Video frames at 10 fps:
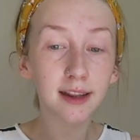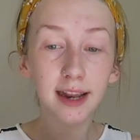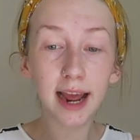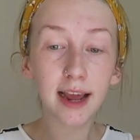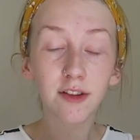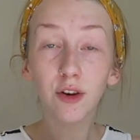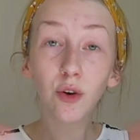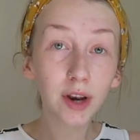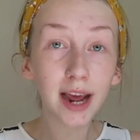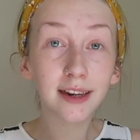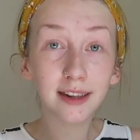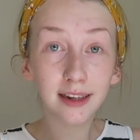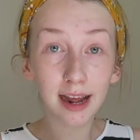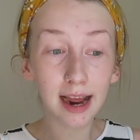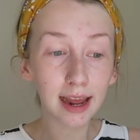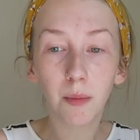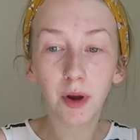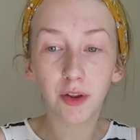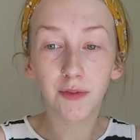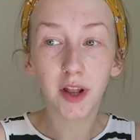Today is a non-editing day
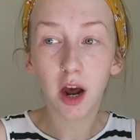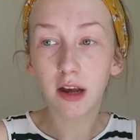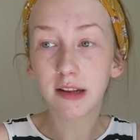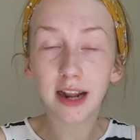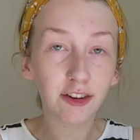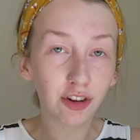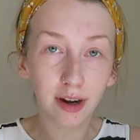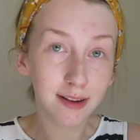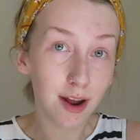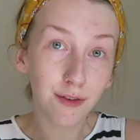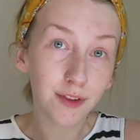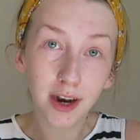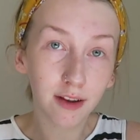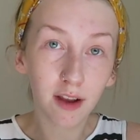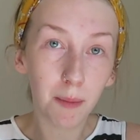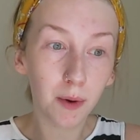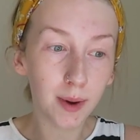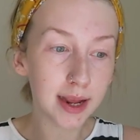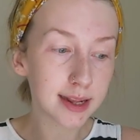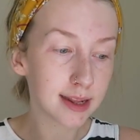because for the last, as you guys know, for the last couple of
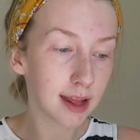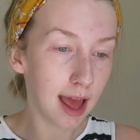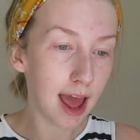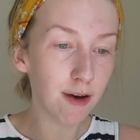weeks,